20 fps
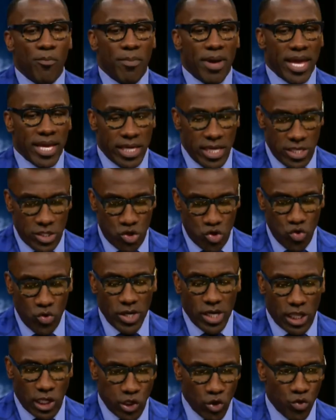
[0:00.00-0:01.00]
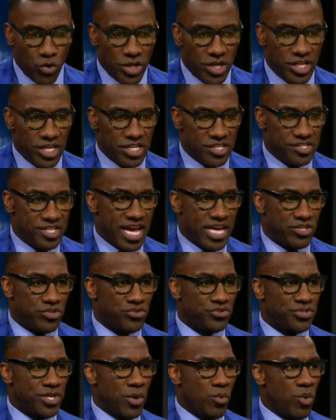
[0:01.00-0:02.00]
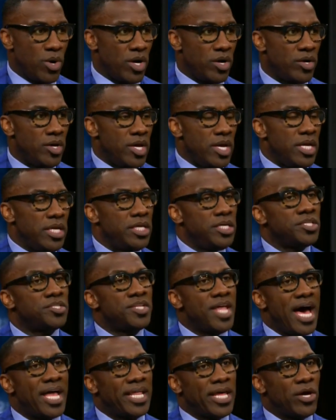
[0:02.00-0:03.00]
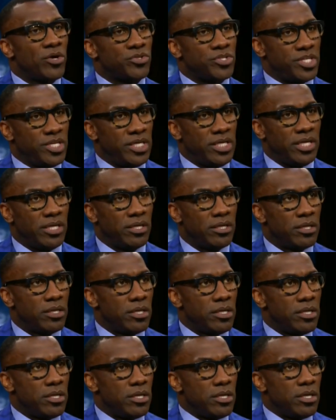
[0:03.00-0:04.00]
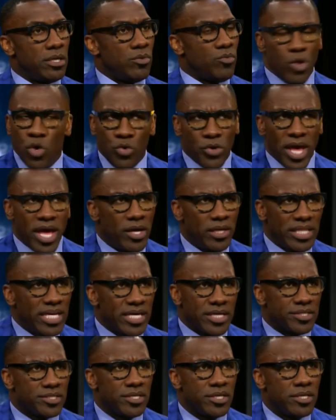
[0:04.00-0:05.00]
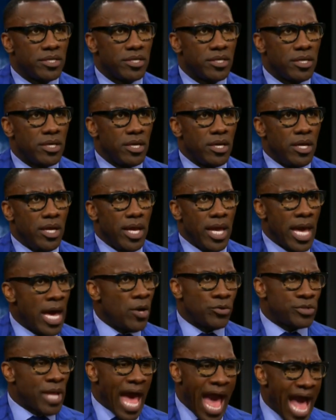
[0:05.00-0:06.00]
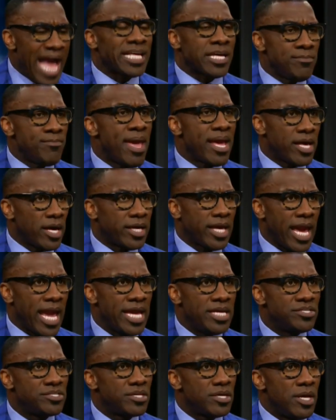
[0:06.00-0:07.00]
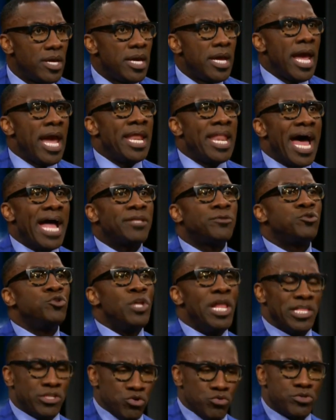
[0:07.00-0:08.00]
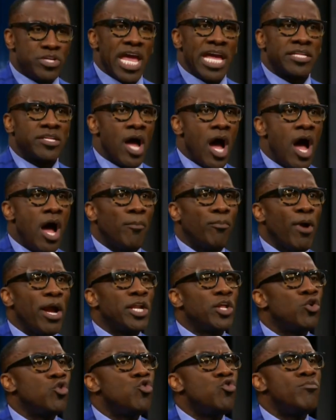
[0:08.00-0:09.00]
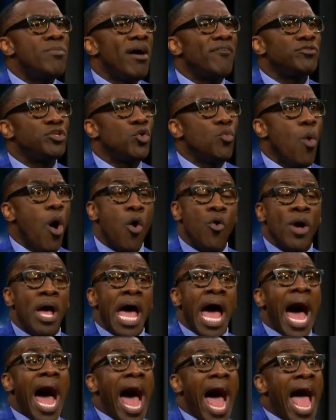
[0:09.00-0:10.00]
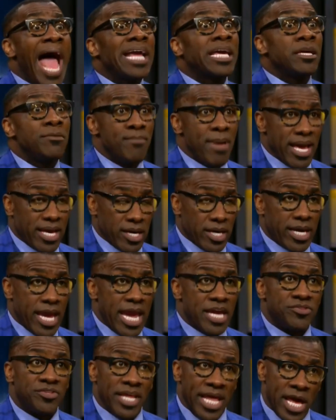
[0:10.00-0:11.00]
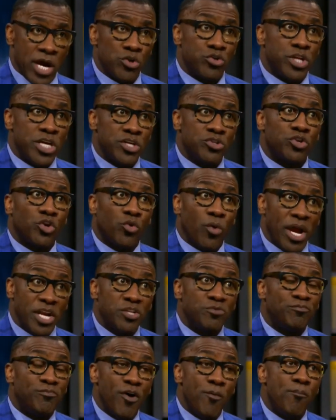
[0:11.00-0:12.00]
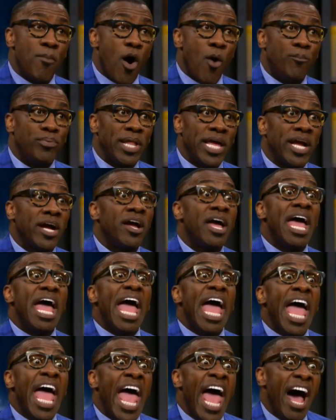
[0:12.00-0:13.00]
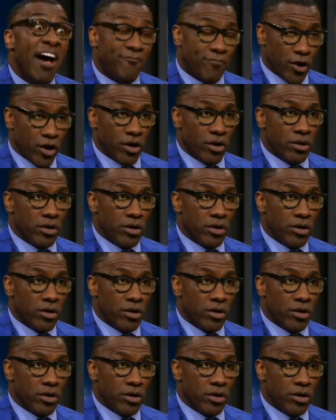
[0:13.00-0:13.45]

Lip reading: make, and you included, is that you say, well, he's not LT. Well, who the hell is? LT, I can make a case, and I let you take Tom Brady or whomever you want. I can make a case that LT is the greatest football player ever.